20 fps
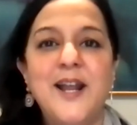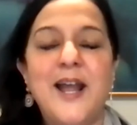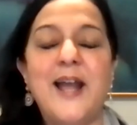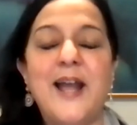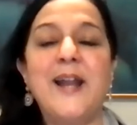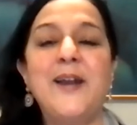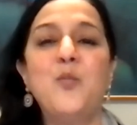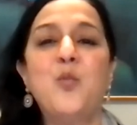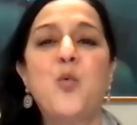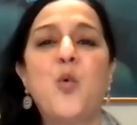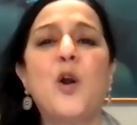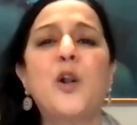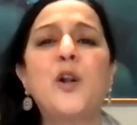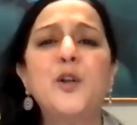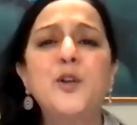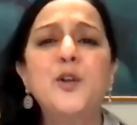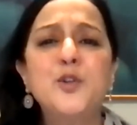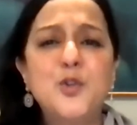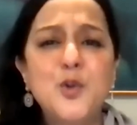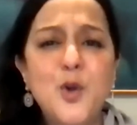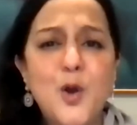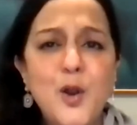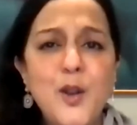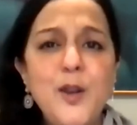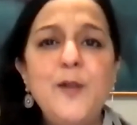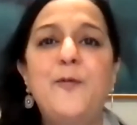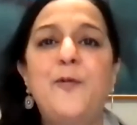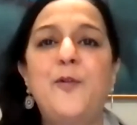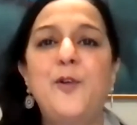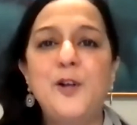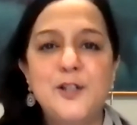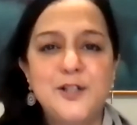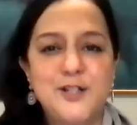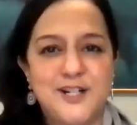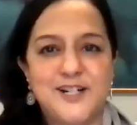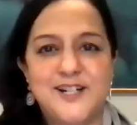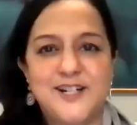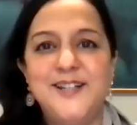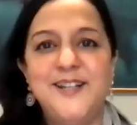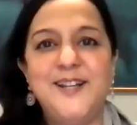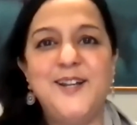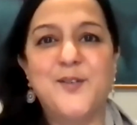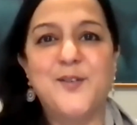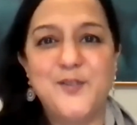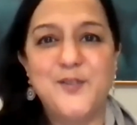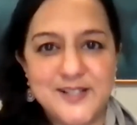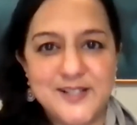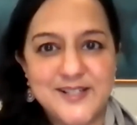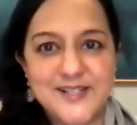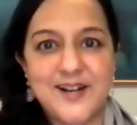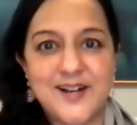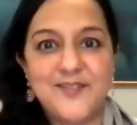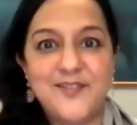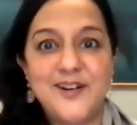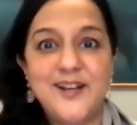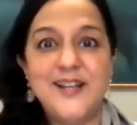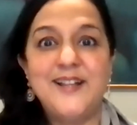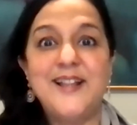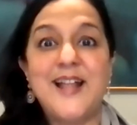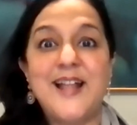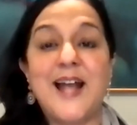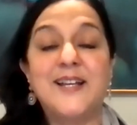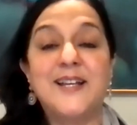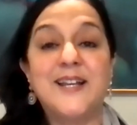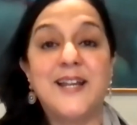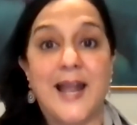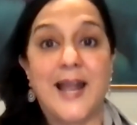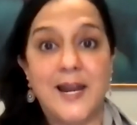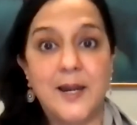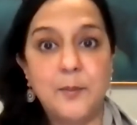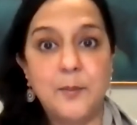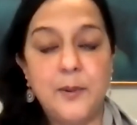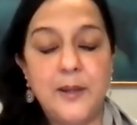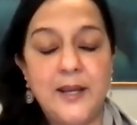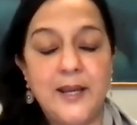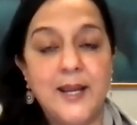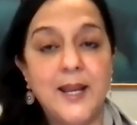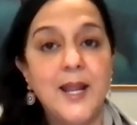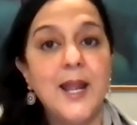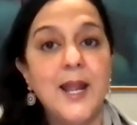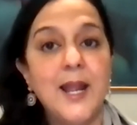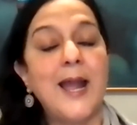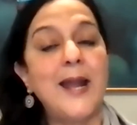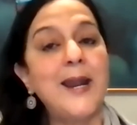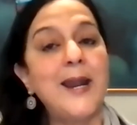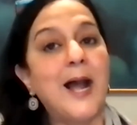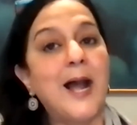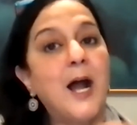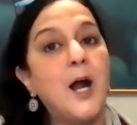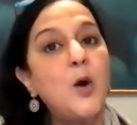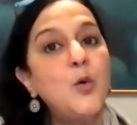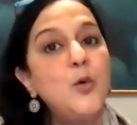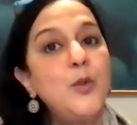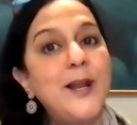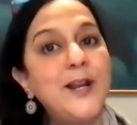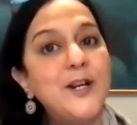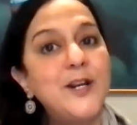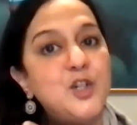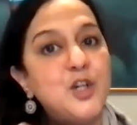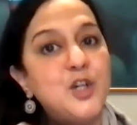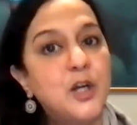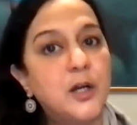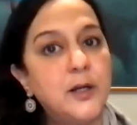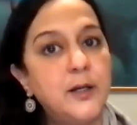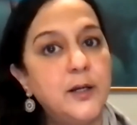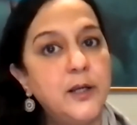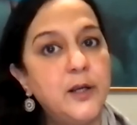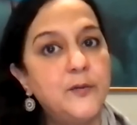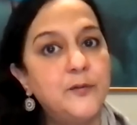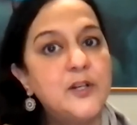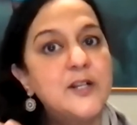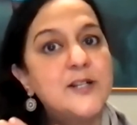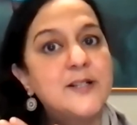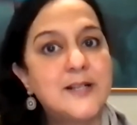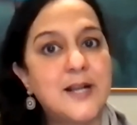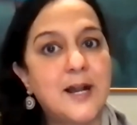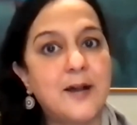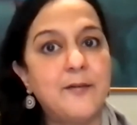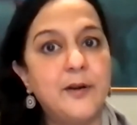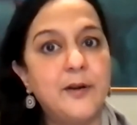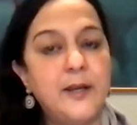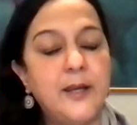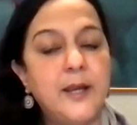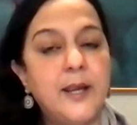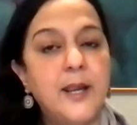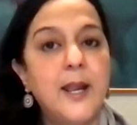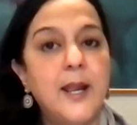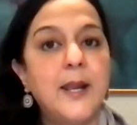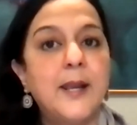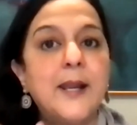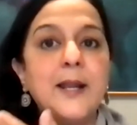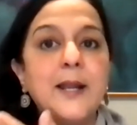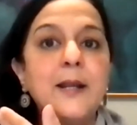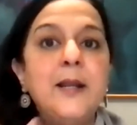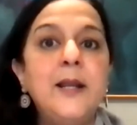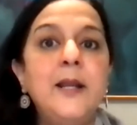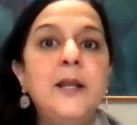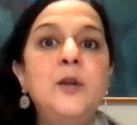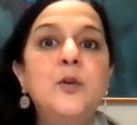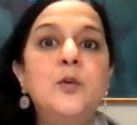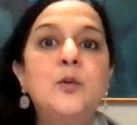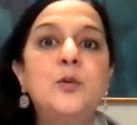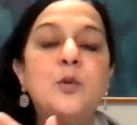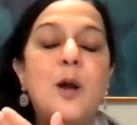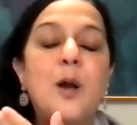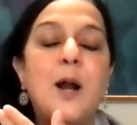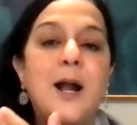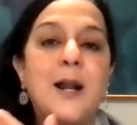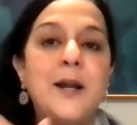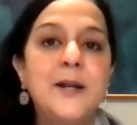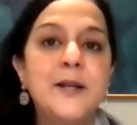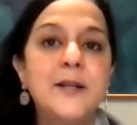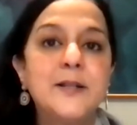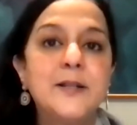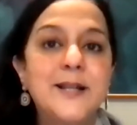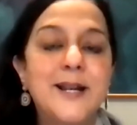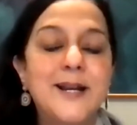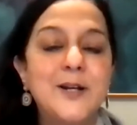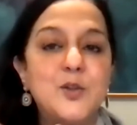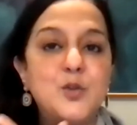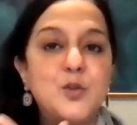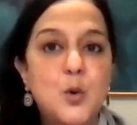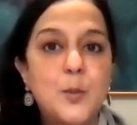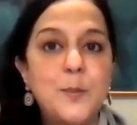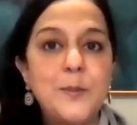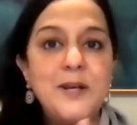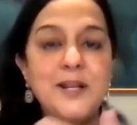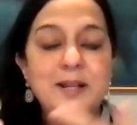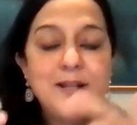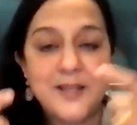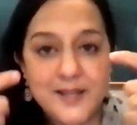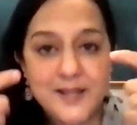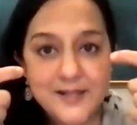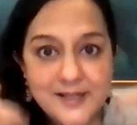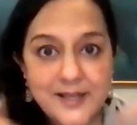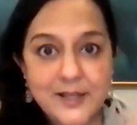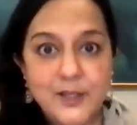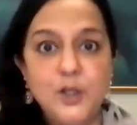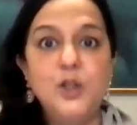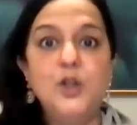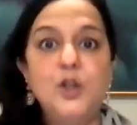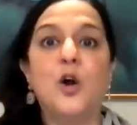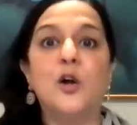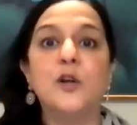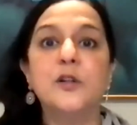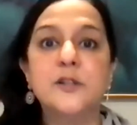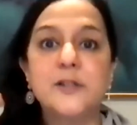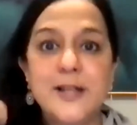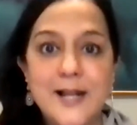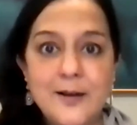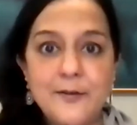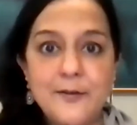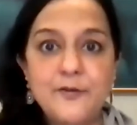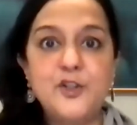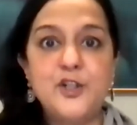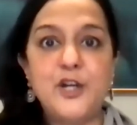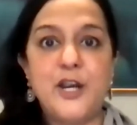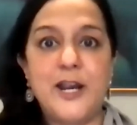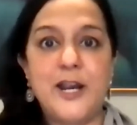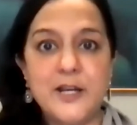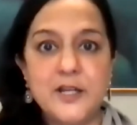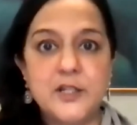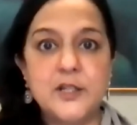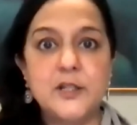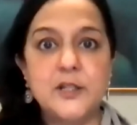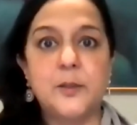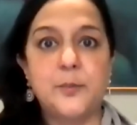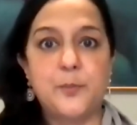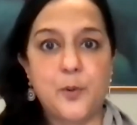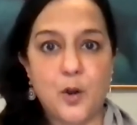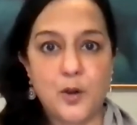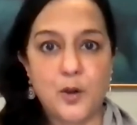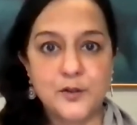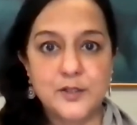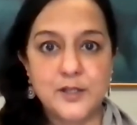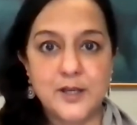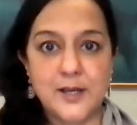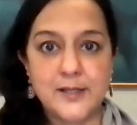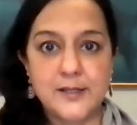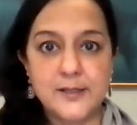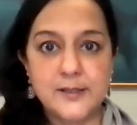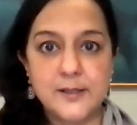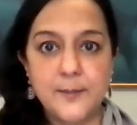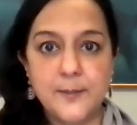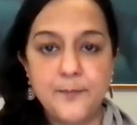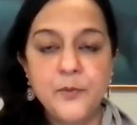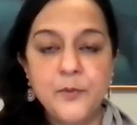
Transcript: and what a joyful journey of discovery that can be, and how that journey of discovery can lead you to understand so many things and yourself change in the process,